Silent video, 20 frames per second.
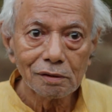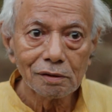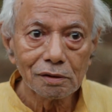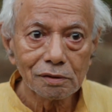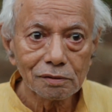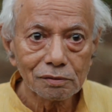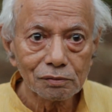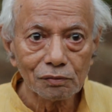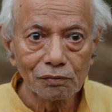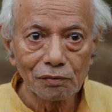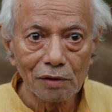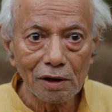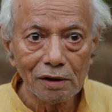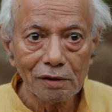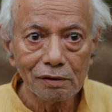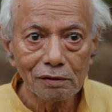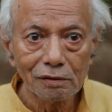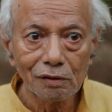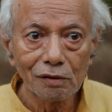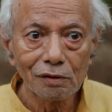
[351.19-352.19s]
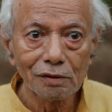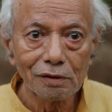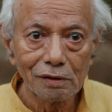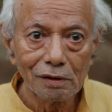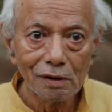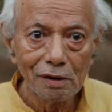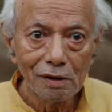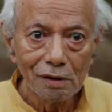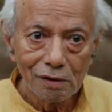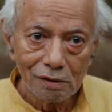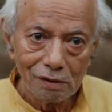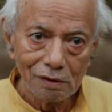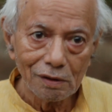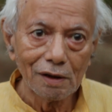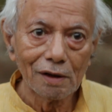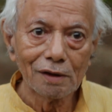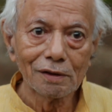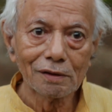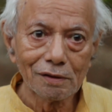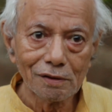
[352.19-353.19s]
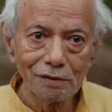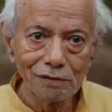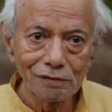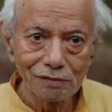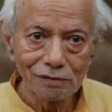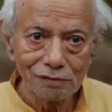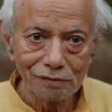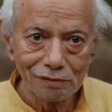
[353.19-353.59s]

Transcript: his friend or like his